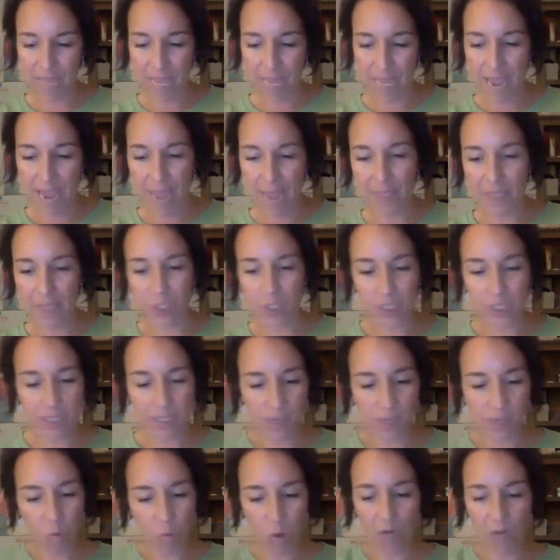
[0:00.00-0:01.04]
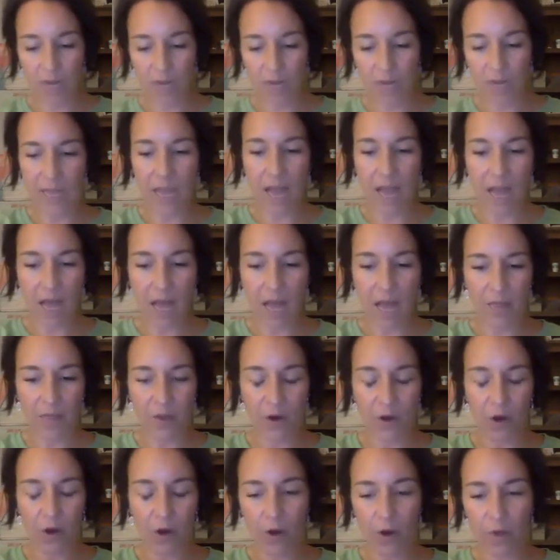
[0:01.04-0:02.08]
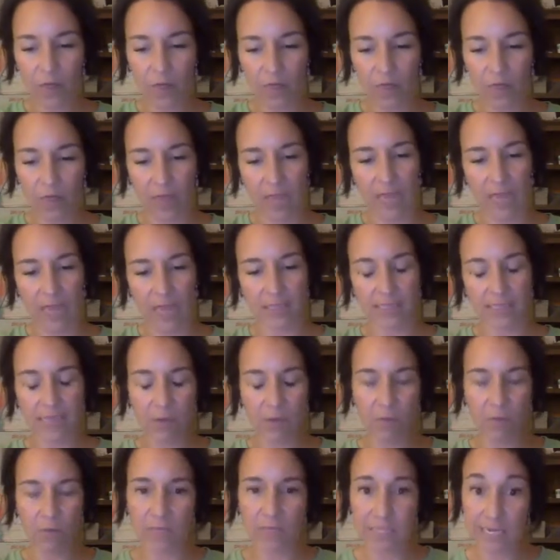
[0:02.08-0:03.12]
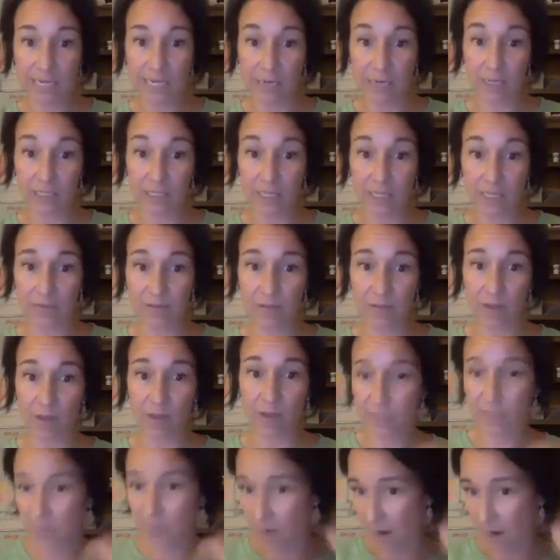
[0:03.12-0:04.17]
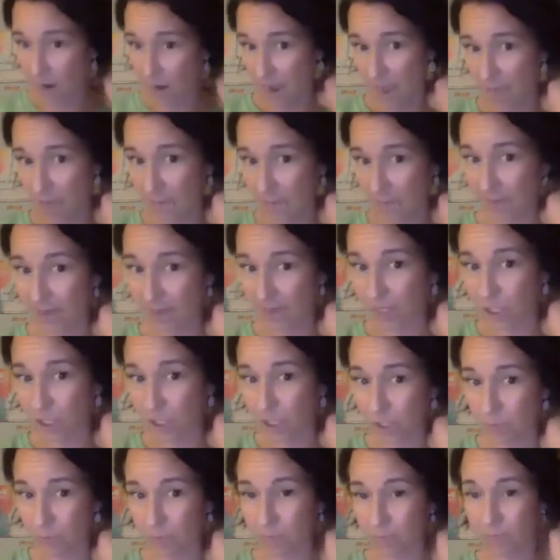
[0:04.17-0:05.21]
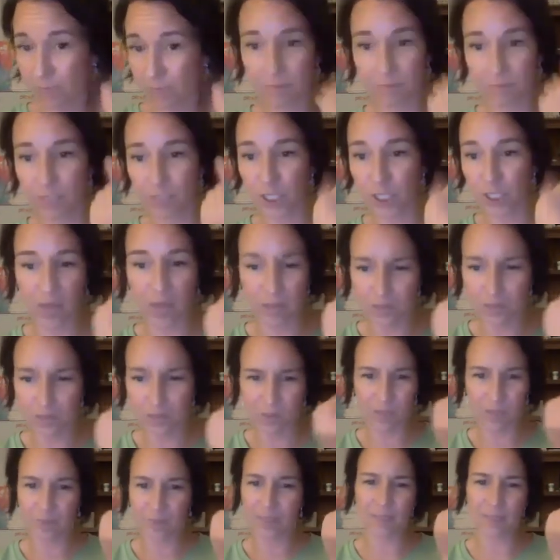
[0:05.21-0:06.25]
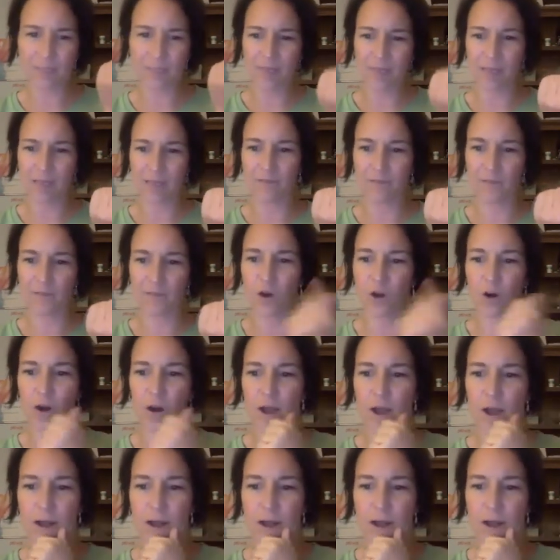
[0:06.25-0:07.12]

And then she said one of the other things that we tell ourselves all the time, and Michelle, this always makes me think of your